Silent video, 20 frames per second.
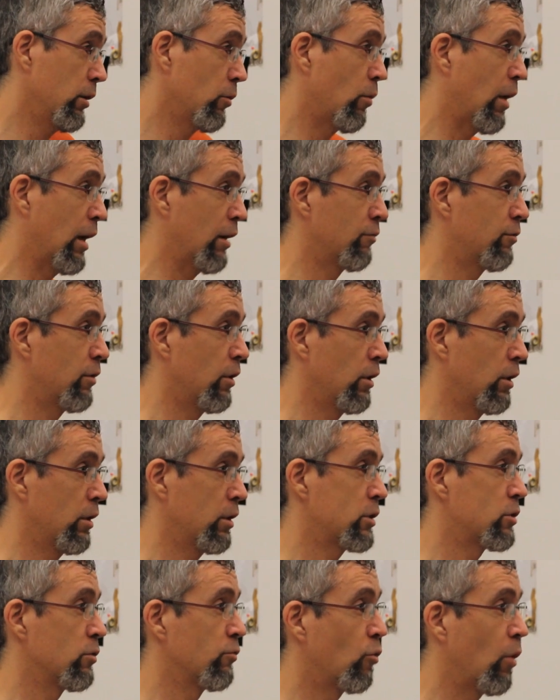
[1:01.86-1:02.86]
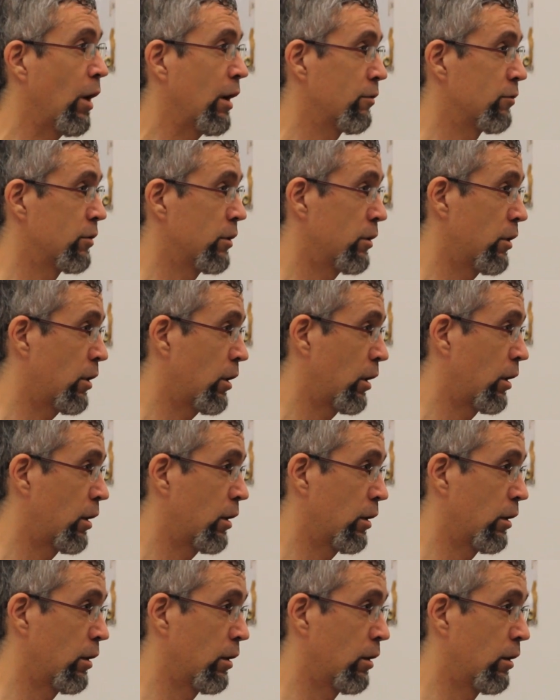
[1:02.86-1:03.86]
one of the leaders of one of the drug
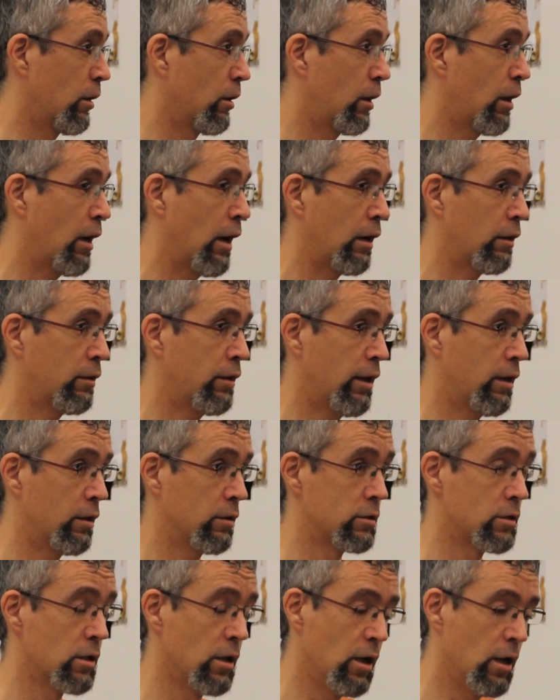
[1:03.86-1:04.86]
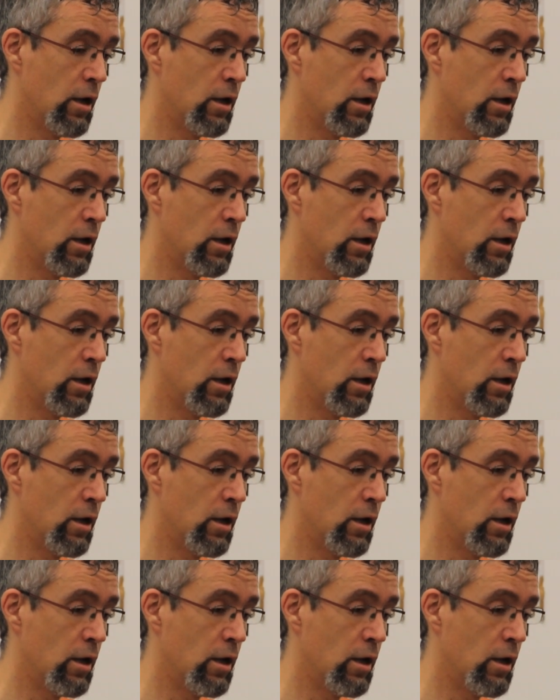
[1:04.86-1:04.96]
cartels.